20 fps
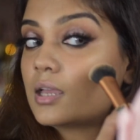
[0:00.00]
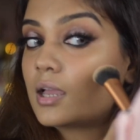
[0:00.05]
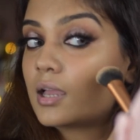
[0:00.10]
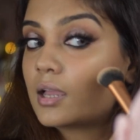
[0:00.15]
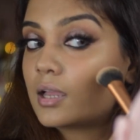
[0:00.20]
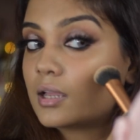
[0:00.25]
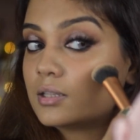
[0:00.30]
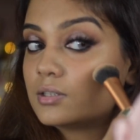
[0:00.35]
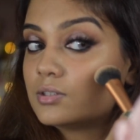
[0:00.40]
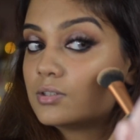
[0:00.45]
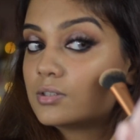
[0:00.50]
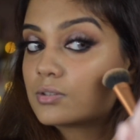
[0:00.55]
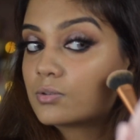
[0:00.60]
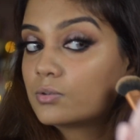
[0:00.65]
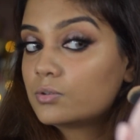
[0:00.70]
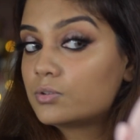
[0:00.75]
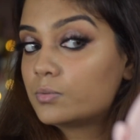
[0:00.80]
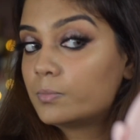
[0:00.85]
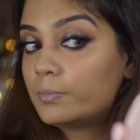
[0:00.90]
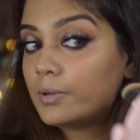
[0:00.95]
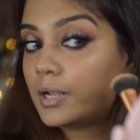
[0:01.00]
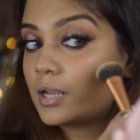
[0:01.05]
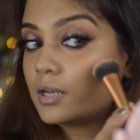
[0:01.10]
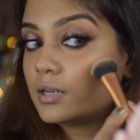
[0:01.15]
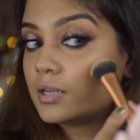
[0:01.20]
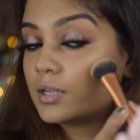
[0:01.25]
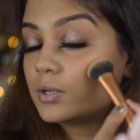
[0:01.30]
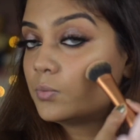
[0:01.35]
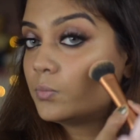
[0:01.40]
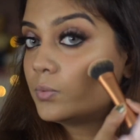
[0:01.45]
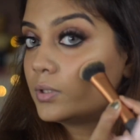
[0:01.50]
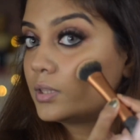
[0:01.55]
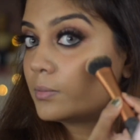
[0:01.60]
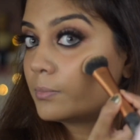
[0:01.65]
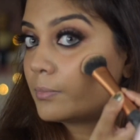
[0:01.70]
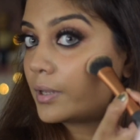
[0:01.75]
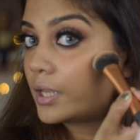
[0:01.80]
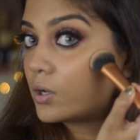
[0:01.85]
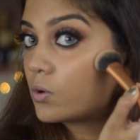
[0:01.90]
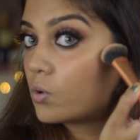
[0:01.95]
and I'm just going to blend it with
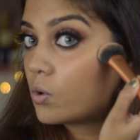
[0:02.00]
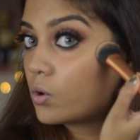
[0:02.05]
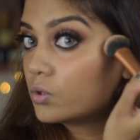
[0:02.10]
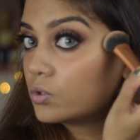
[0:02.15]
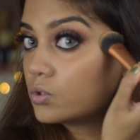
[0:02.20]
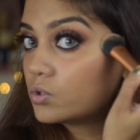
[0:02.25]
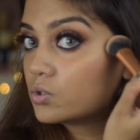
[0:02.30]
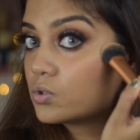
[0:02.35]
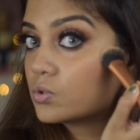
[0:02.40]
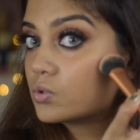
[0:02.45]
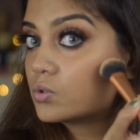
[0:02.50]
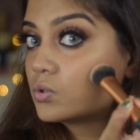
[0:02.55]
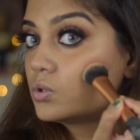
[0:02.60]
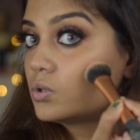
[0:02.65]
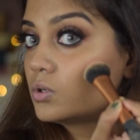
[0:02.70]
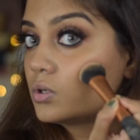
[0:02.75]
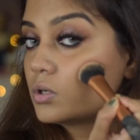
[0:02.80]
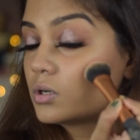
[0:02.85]
my contour